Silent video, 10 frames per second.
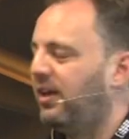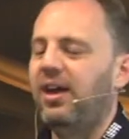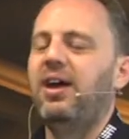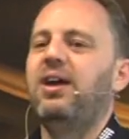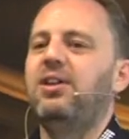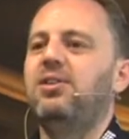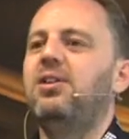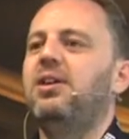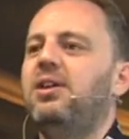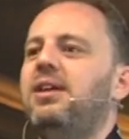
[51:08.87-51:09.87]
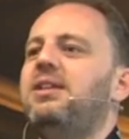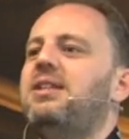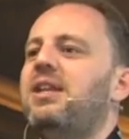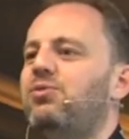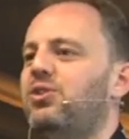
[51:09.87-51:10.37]
and
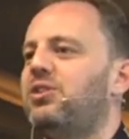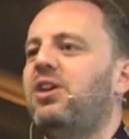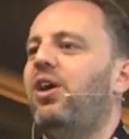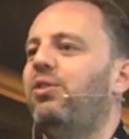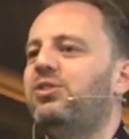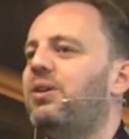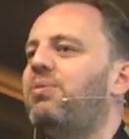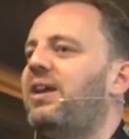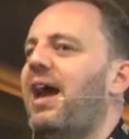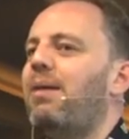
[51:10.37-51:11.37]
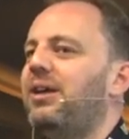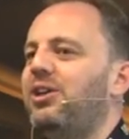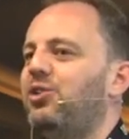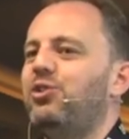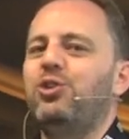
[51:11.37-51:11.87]
instead of just kind of something happening
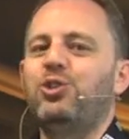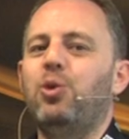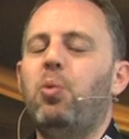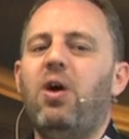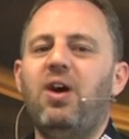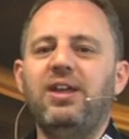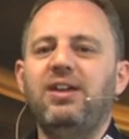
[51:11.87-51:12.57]
and you're not sure why,